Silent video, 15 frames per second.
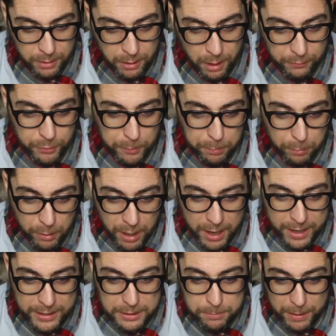of your
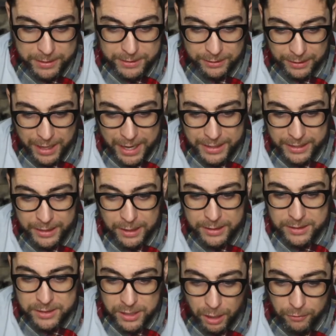prize by delighting
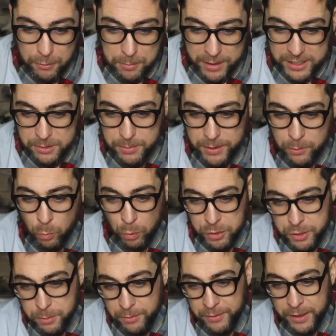in self-abasement and
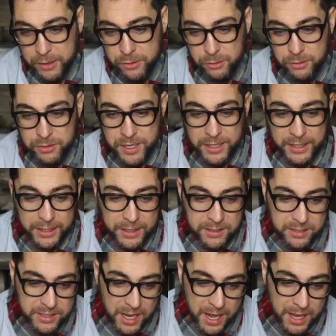worship of angels, taking his
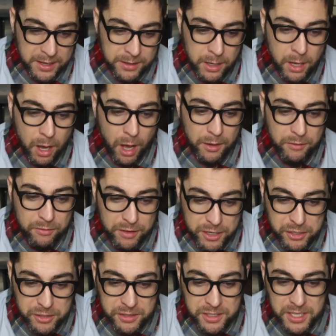stand on
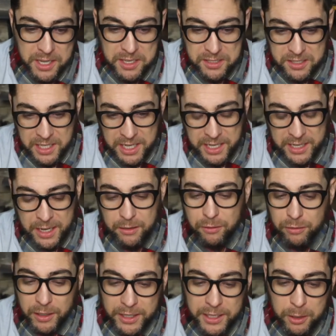visions he has seen,
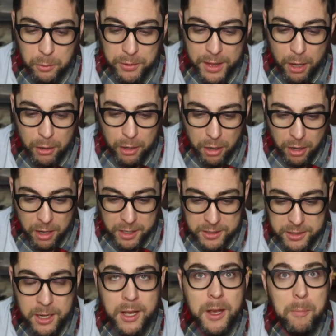inflated without
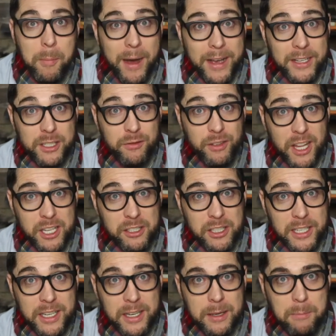cause by his
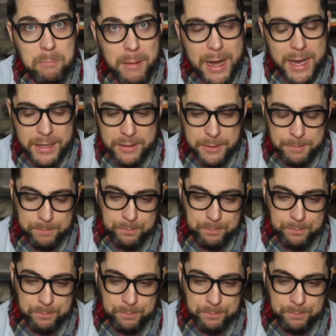fleshly mind.